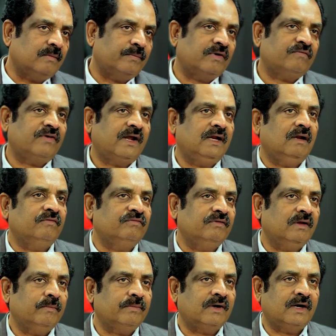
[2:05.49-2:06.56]
profile
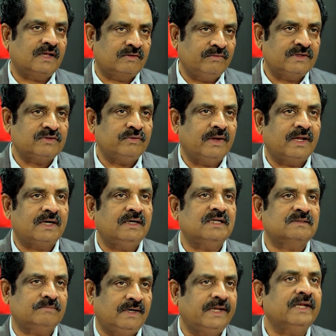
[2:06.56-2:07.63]
of products which we are
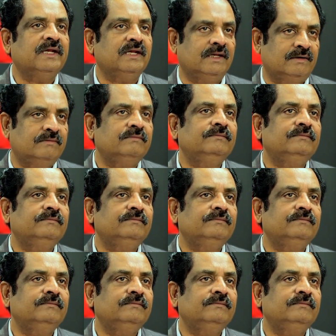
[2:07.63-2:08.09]
displaying here.